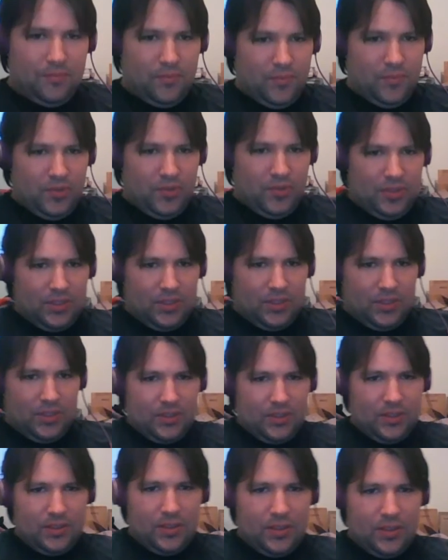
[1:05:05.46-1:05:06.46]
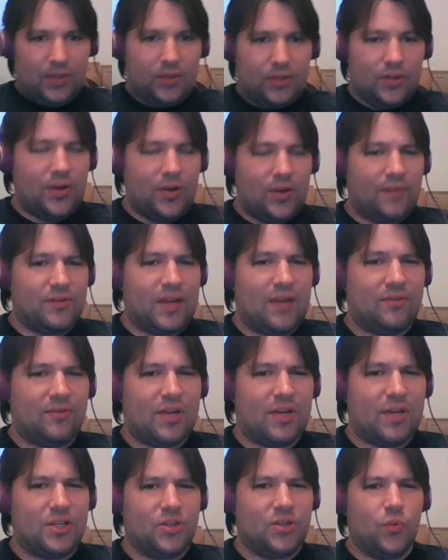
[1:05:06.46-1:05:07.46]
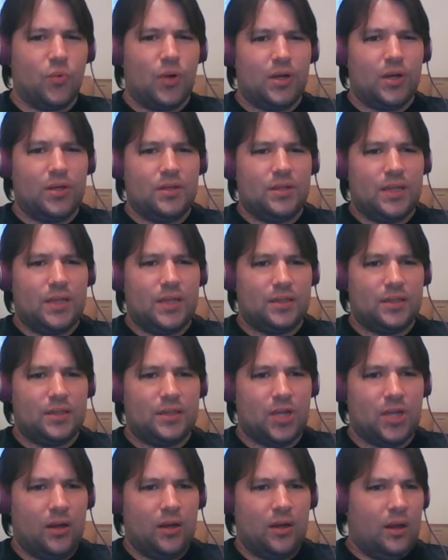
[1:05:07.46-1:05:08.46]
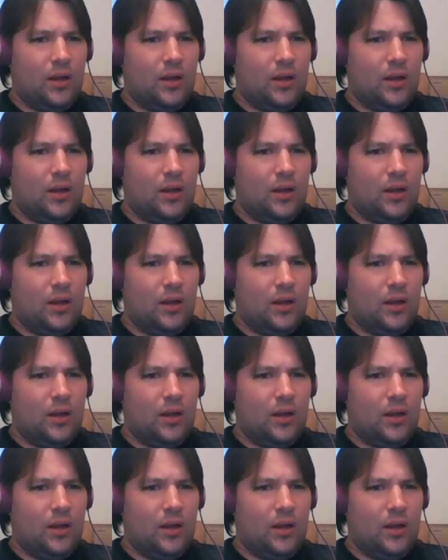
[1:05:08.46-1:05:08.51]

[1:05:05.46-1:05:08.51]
She just now you do have navigation 1, yes, Jen?